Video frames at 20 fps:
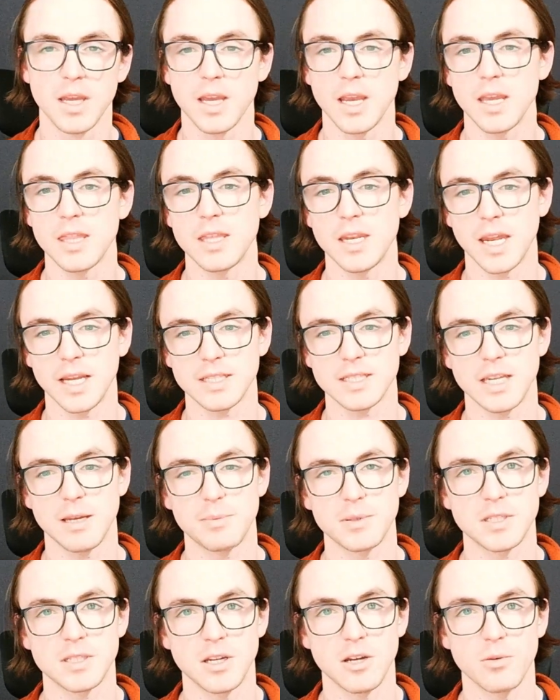In the next
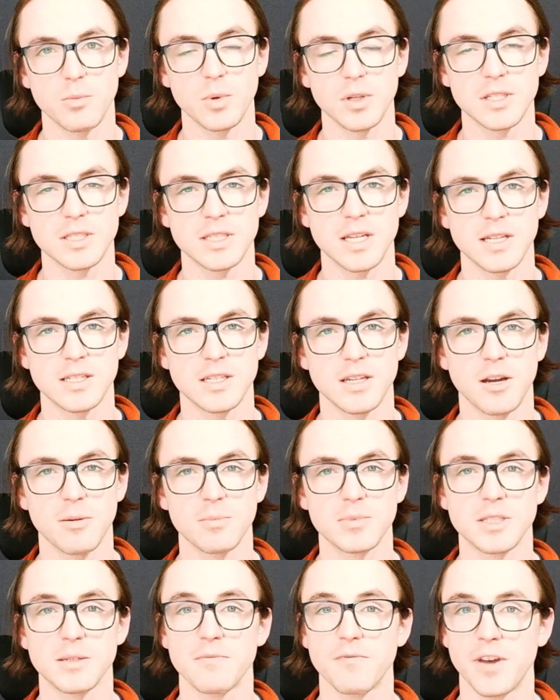episode, we'll set up
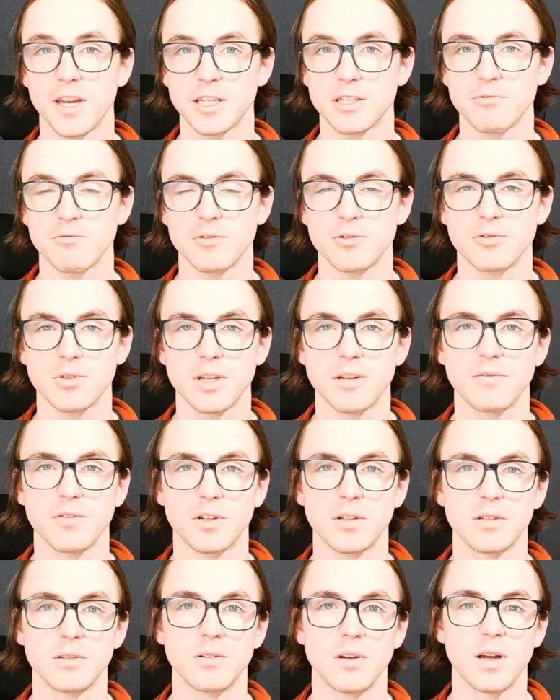some vector
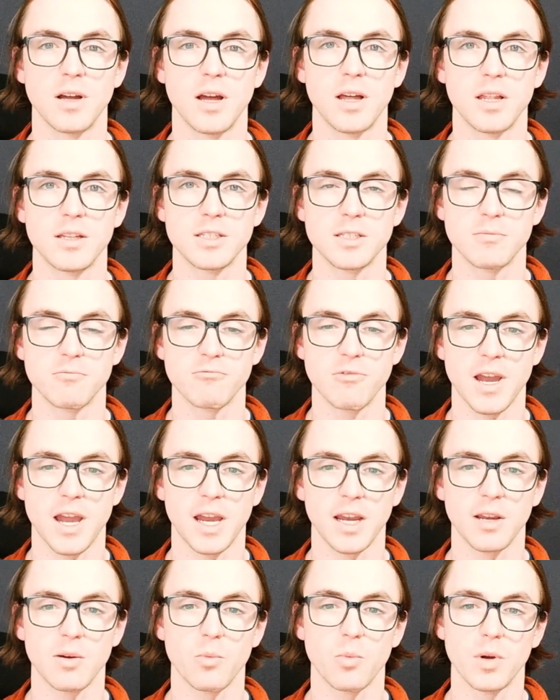retrieval, some
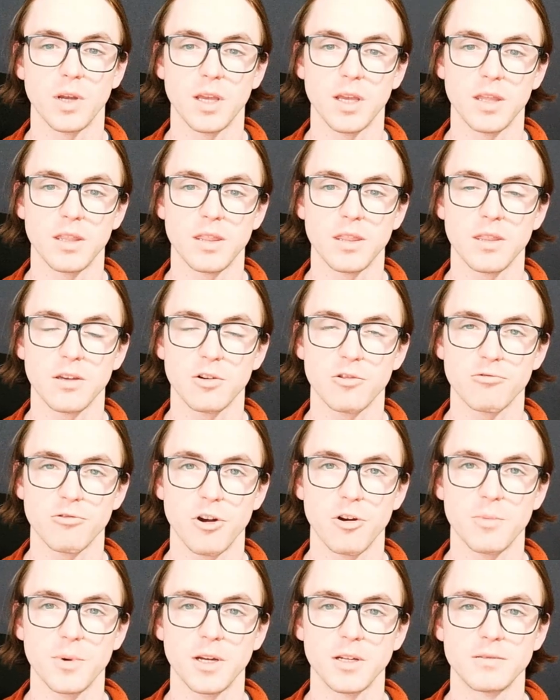RAG with
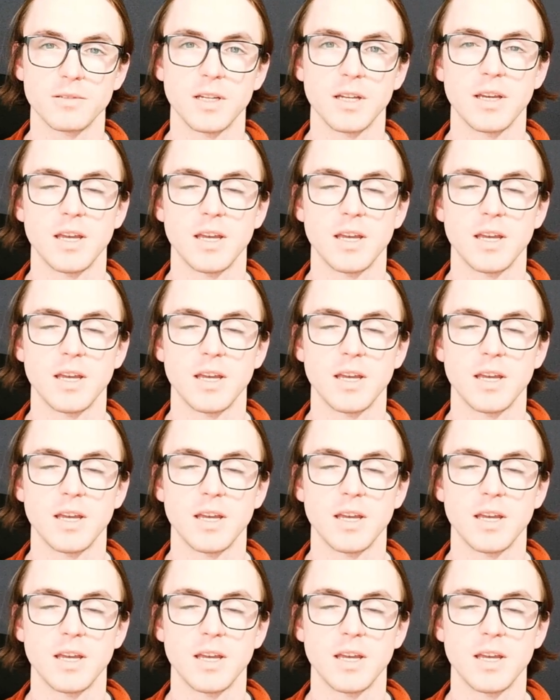Chroma